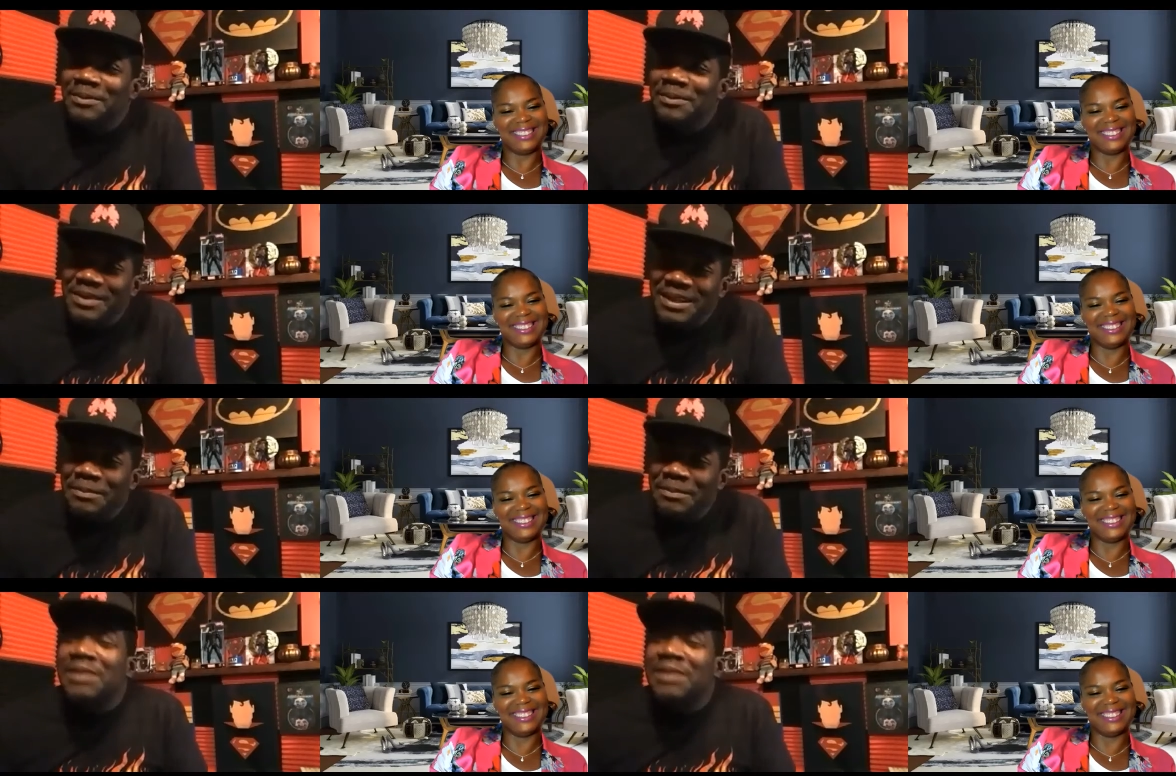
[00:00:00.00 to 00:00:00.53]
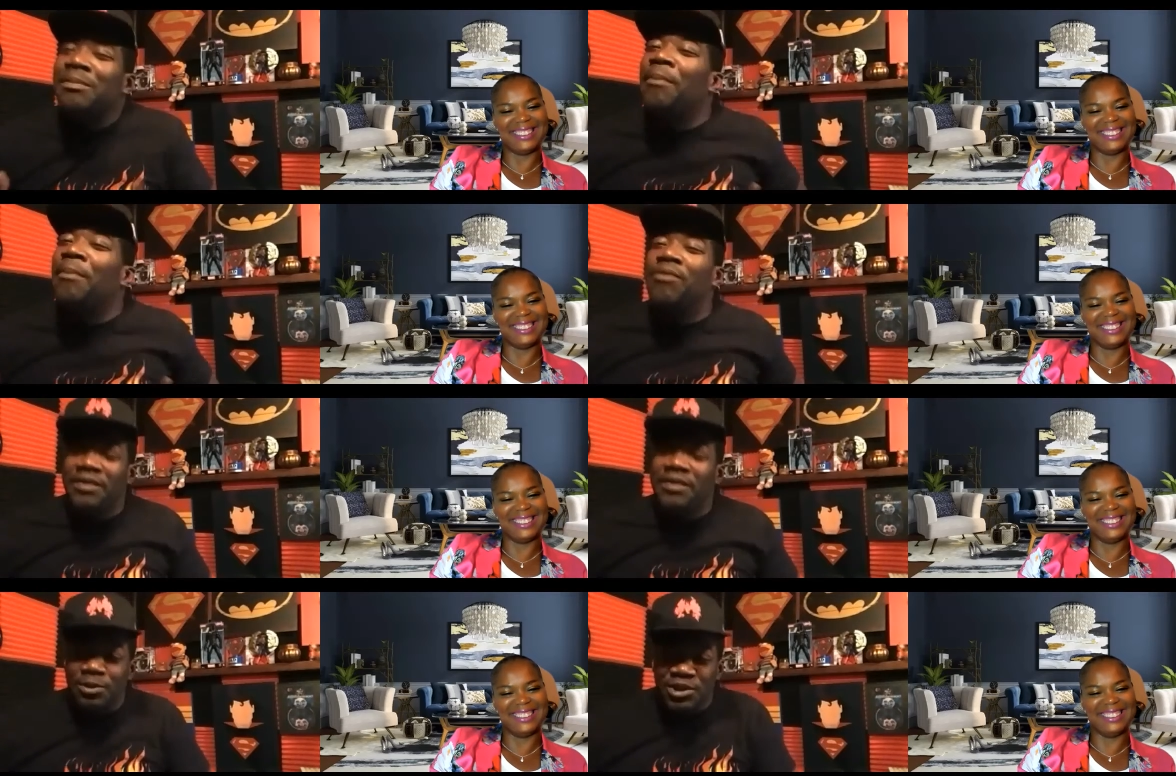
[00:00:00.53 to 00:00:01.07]
Speaker 1: what I mean? But it's my
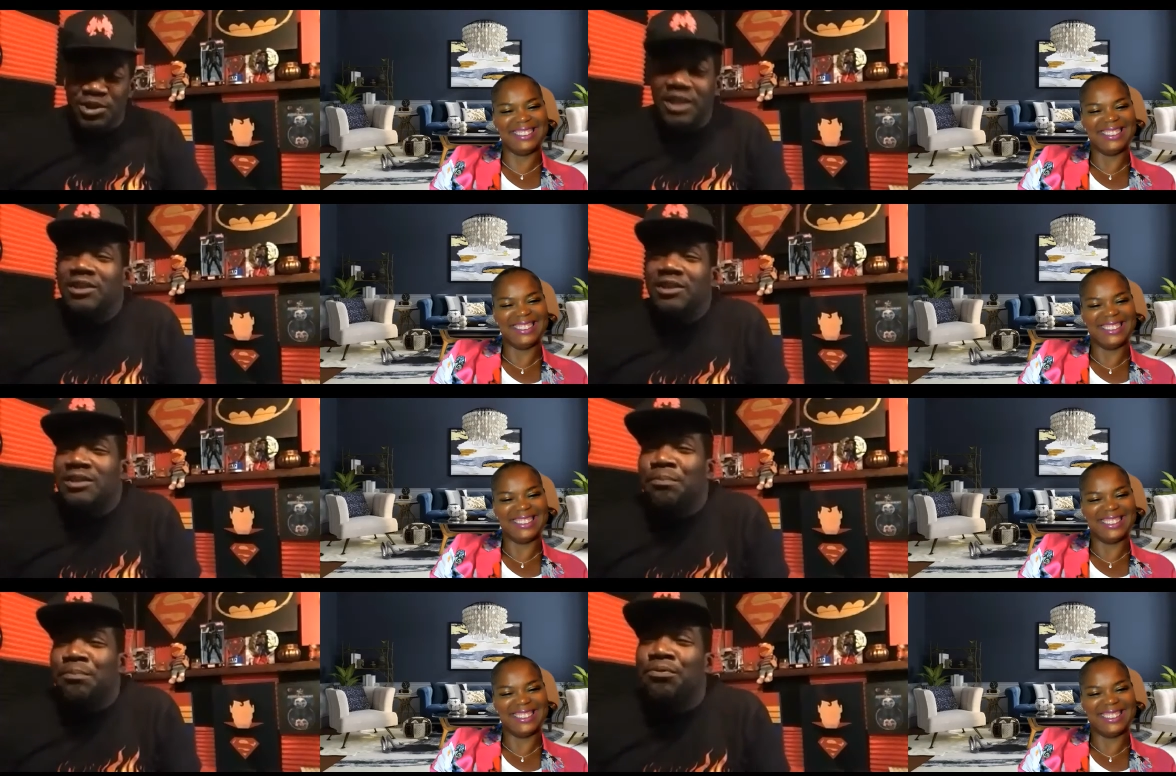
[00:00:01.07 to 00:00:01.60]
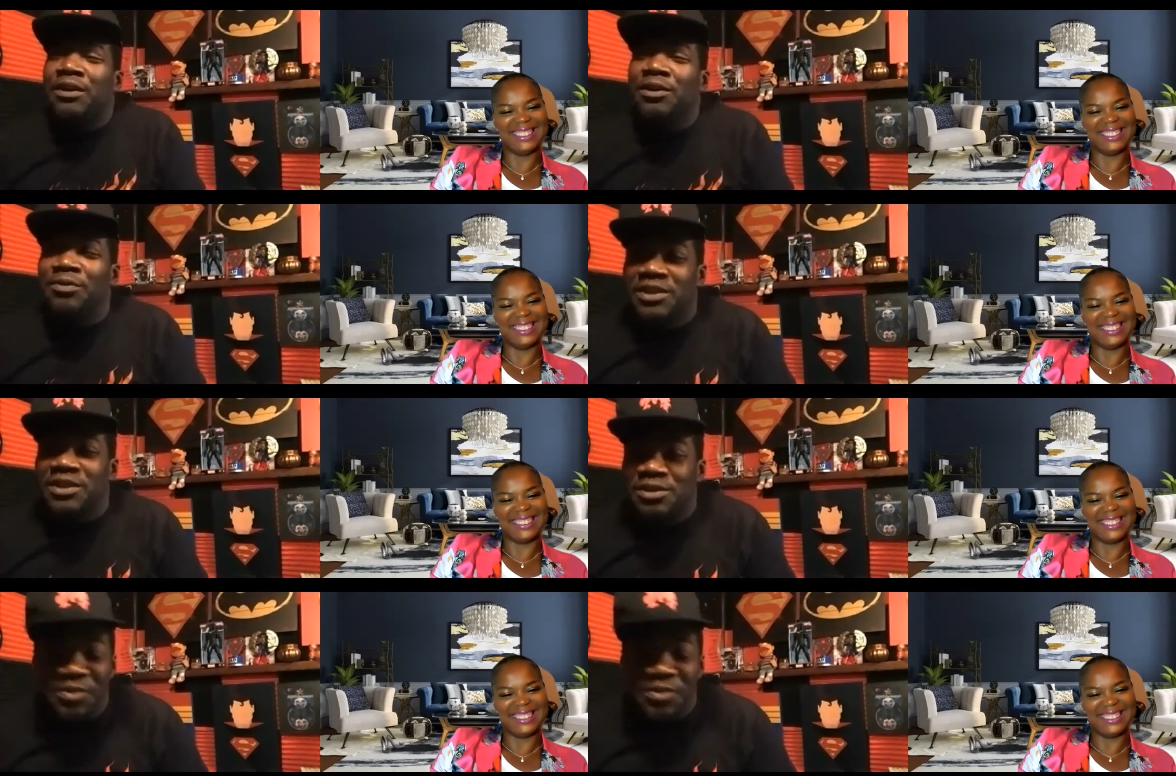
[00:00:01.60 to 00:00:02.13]
brother though. Shout out to Supreme the
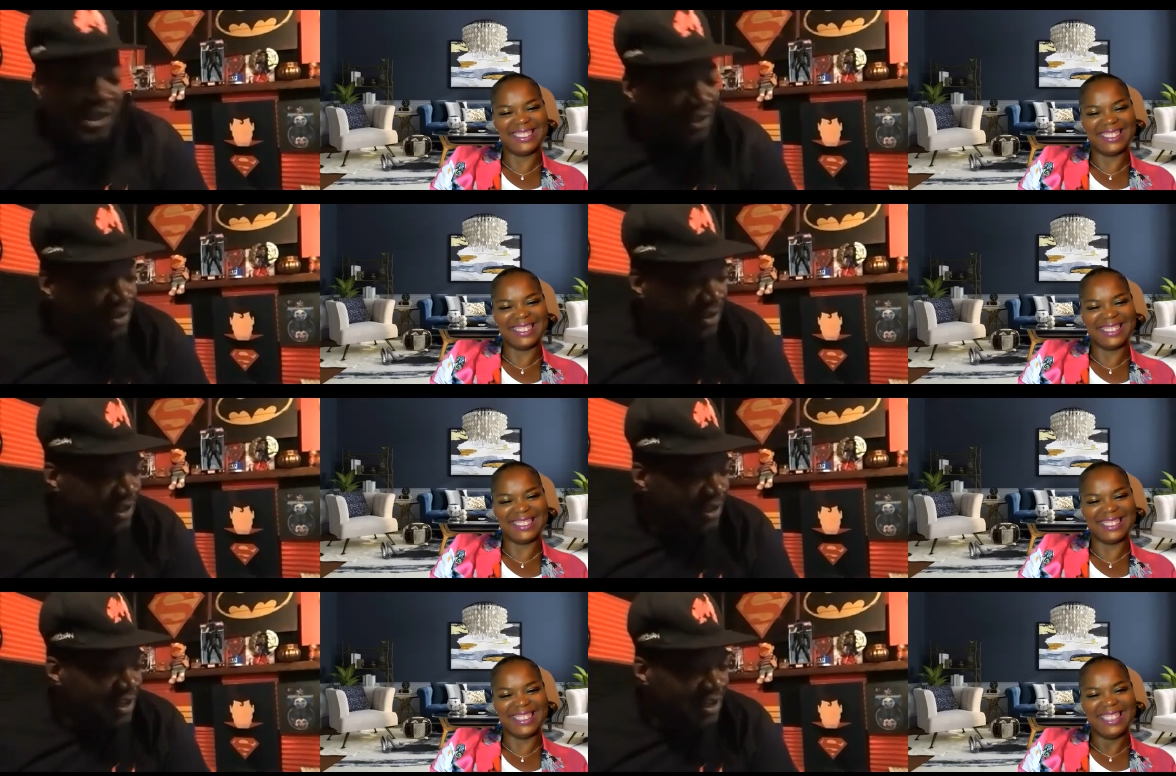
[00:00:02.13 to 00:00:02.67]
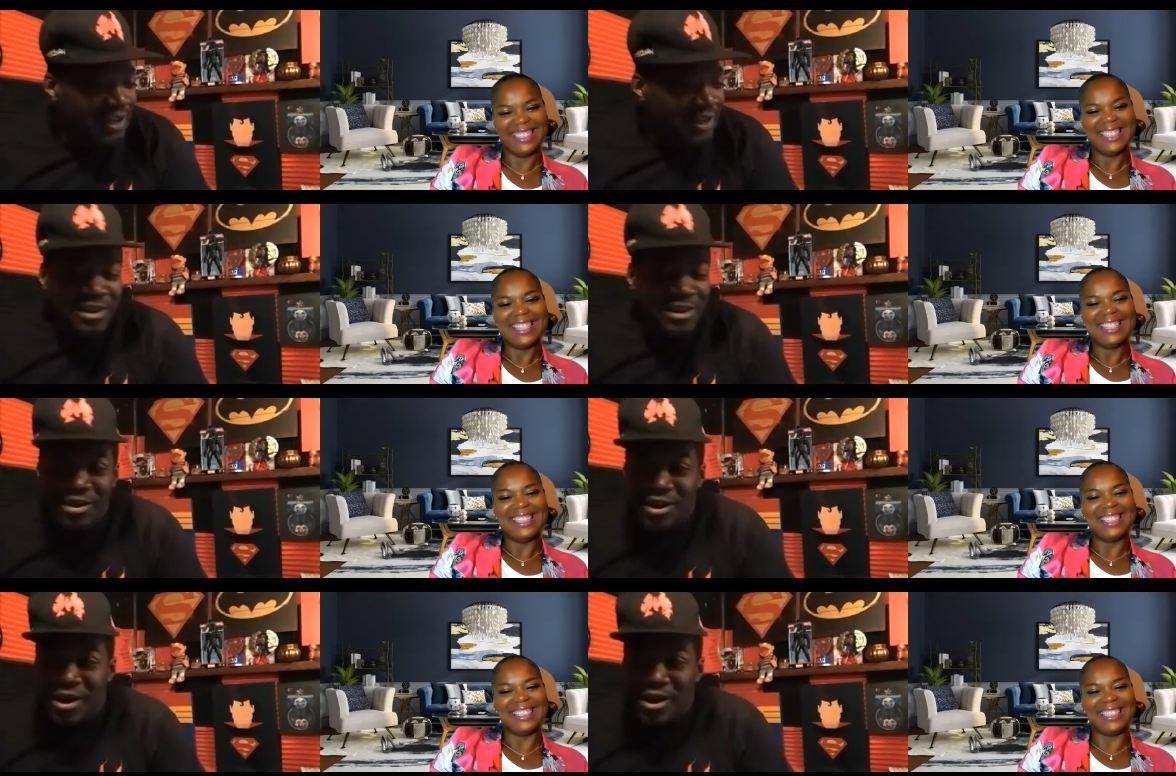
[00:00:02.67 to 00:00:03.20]
Resurrector.
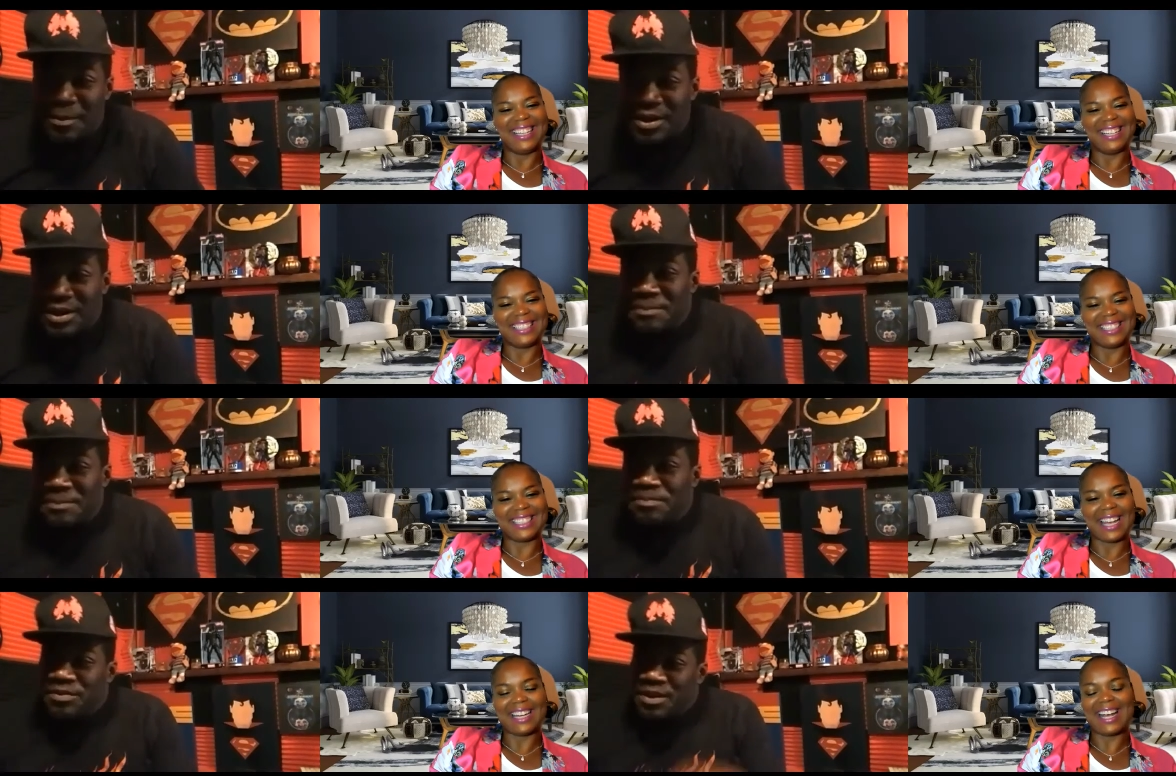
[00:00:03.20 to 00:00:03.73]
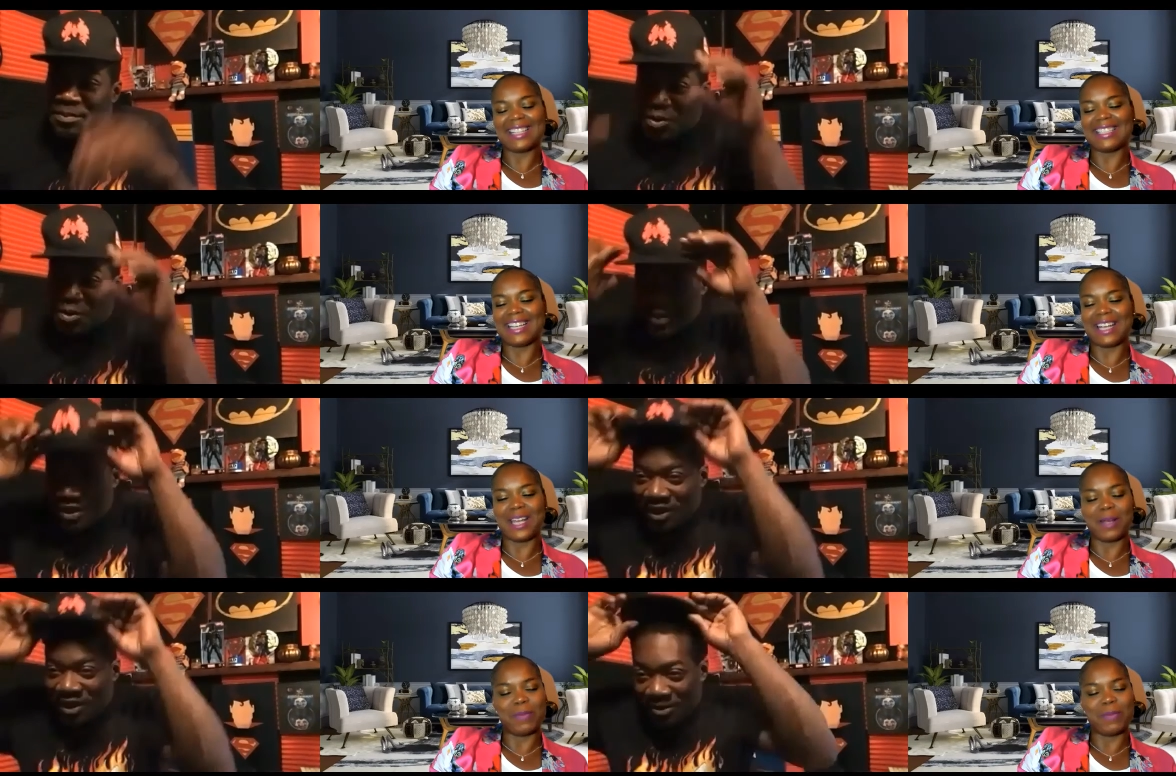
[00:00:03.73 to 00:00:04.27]
You know what I mean? but we
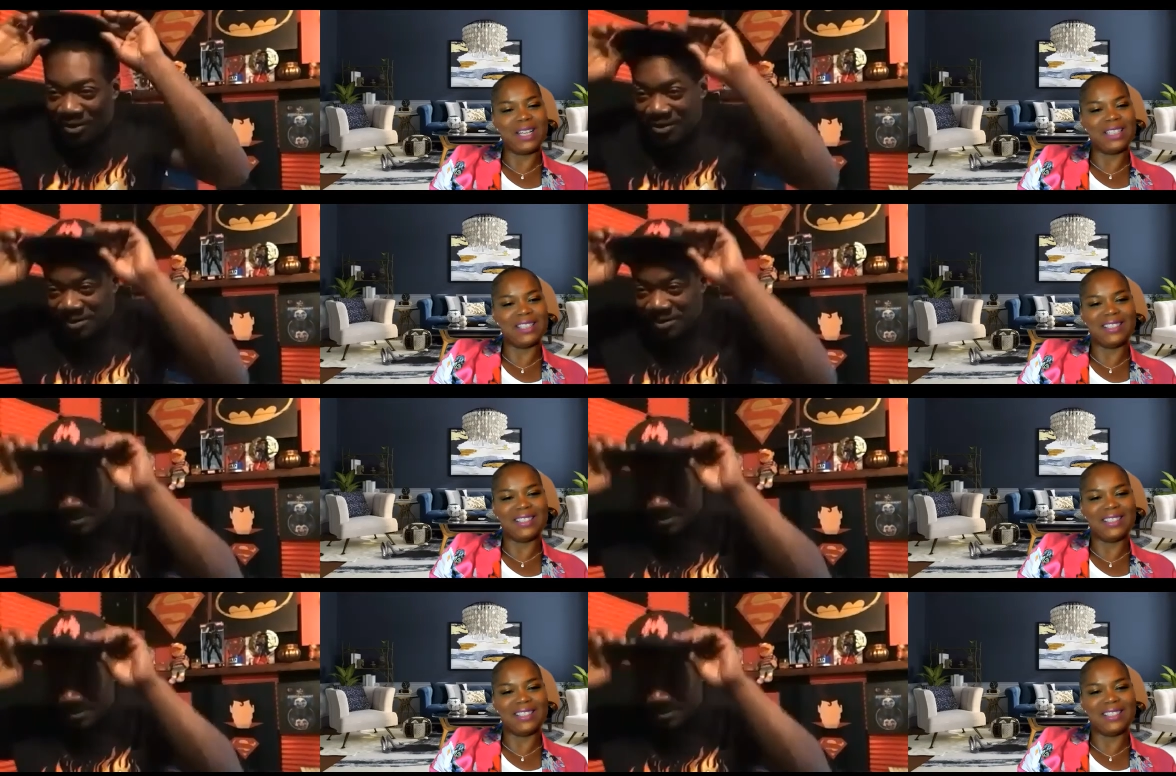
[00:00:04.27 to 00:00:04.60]
him. know.